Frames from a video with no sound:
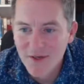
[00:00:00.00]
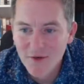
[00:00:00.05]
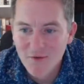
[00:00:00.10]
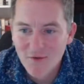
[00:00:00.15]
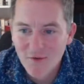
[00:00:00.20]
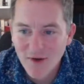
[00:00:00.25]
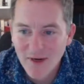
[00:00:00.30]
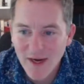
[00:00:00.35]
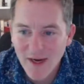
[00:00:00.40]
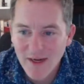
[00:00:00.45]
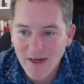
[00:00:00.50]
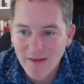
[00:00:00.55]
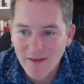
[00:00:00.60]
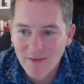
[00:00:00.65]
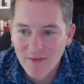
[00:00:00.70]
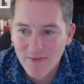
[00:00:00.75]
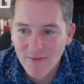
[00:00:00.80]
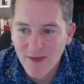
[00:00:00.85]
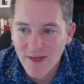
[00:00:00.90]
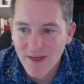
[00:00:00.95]
for
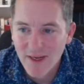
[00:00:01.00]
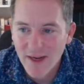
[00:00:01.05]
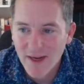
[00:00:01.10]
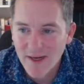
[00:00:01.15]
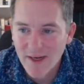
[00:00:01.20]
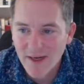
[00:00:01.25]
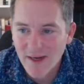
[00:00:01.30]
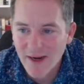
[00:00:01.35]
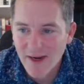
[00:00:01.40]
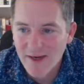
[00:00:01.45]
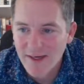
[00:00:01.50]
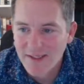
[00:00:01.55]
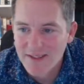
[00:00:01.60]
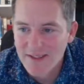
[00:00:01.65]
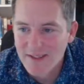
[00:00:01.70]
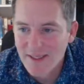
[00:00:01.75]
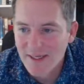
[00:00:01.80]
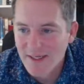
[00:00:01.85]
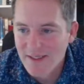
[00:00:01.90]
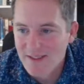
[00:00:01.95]
93 and a
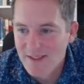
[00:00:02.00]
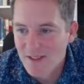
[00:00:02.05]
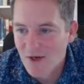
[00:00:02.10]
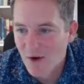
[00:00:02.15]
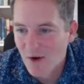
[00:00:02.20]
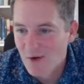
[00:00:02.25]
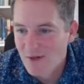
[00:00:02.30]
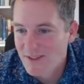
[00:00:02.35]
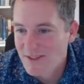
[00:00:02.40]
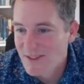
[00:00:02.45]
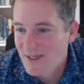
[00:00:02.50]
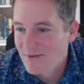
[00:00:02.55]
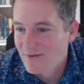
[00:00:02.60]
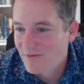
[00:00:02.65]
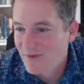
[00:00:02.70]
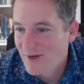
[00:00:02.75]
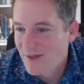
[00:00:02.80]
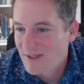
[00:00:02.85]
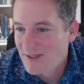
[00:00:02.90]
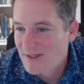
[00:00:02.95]
96 are
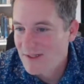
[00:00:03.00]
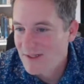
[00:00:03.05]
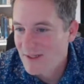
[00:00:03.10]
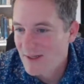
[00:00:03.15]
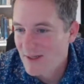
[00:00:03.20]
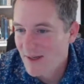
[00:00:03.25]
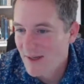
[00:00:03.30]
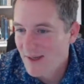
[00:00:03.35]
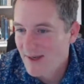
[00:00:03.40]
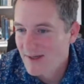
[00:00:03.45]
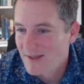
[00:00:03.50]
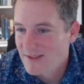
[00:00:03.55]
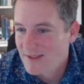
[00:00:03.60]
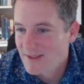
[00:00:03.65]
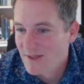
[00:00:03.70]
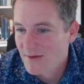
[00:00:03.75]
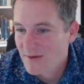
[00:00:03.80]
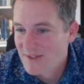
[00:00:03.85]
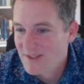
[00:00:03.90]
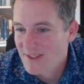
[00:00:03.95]
different, and
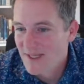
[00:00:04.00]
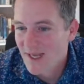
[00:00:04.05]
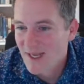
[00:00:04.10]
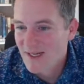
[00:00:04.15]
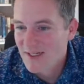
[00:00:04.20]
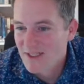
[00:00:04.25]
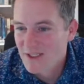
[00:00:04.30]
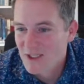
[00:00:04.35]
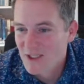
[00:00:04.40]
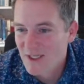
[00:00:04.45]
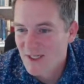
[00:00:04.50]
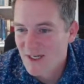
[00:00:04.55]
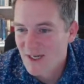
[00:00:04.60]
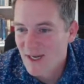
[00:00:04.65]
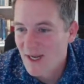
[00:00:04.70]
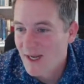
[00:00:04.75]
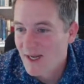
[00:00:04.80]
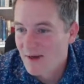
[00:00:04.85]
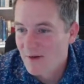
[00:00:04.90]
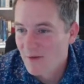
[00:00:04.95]
so is the engine
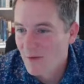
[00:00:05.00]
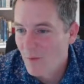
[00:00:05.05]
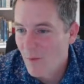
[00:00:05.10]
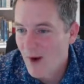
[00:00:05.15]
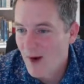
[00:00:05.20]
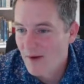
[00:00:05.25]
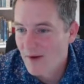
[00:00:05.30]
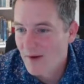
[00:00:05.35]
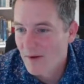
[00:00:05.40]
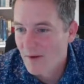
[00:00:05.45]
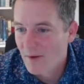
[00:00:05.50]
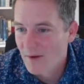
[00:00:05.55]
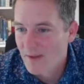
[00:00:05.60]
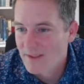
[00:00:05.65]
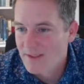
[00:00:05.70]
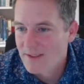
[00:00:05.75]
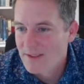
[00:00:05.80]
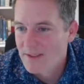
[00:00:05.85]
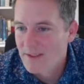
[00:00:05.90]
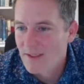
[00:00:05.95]
and the wiring
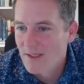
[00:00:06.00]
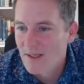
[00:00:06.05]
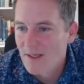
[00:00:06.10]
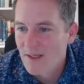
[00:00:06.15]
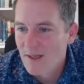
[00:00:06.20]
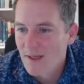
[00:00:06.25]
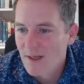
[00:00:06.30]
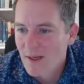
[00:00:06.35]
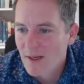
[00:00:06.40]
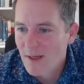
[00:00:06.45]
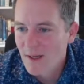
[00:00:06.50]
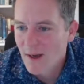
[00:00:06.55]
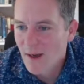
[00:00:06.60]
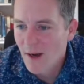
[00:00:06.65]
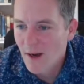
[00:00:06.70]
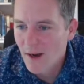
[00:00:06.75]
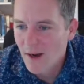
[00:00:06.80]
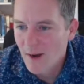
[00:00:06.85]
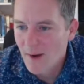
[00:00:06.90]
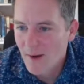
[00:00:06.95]
harness.
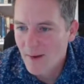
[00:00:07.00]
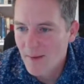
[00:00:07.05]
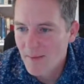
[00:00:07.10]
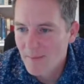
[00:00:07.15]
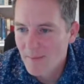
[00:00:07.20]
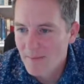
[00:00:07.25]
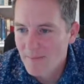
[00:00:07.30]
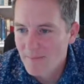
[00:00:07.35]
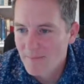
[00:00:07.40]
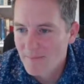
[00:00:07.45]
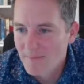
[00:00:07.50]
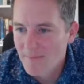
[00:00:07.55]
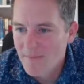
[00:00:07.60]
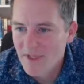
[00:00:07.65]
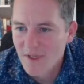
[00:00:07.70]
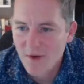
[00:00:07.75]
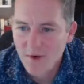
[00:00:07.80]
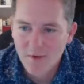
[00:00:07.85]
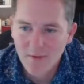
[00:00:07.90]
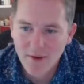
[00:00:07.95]

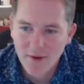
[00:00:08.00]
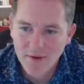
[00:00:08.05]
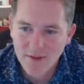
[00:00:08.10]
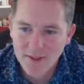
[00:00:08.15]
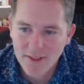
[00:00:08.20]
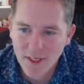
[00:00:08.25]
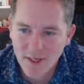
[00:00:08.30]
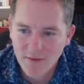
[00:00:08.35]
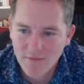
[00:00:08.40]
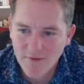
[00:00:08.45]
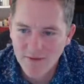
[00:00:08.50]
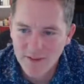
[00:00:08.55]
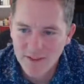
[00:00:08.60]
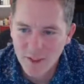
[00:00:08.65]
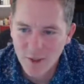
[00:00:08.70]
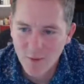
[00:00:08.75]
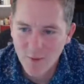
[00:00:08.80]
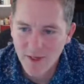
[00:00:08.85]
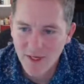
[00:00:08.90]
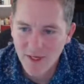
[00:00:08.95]
The earlier stuff is
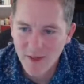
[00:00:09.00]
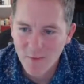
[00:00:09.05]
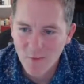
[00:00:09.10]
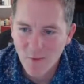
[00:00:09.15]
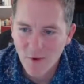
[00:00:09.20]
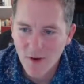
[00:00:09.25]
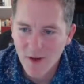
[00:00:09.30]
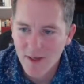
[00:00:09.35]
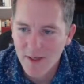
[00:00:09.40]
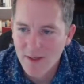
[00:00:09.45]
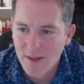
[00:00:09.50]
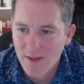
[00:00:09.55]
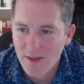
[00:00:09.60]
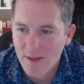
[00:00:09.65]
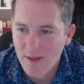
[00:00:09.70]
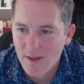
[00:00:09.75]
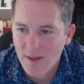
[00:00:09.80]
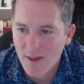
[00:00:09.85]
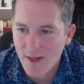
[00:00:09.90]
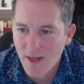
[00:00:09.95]
OBD1,
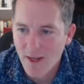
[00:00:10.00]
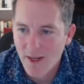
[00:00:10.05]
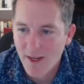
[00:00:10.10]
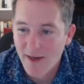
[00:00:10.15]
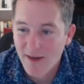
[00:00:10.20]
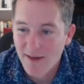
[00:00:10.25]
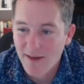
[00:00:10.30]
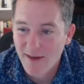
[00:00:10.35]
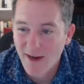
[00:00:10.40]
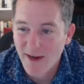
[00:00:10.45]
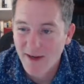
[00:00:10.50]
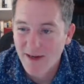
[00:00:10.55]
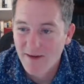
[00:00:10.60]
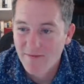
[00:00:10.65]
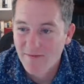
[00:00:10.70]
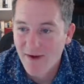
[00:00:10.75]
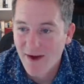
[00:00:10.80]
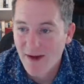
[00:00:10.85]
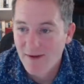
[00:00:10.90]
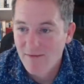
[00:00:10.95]
and
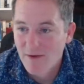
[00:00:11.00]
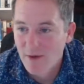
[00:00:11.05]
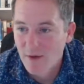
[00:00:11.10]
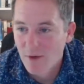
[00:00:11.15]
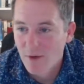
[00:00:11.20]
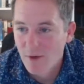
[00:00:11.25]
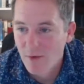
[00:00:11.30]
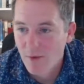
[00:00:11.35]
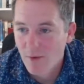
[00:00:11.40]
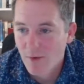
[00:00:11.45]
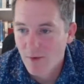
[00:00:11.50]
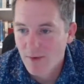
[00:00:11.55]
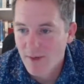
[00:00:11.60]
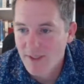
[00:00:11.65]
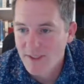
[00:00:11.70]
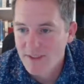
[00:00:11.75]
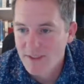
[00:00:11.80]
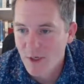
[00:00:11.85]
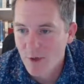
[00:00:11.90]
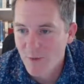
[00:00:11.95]
95 and newer
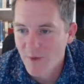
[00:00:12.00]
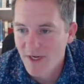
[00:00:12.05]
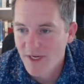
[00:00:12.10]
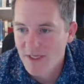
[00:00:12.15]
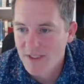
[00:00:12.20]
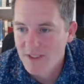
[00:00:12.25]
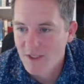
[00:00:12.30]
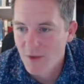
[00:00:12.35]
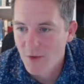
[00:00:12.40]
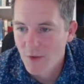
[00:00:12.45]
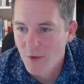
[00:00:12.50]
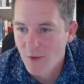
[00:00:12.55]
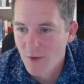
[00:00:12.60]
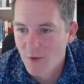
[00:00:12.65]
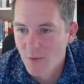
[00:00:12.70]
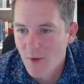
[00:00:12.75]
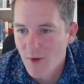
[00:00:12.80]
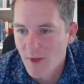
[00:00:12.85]
is OBD2,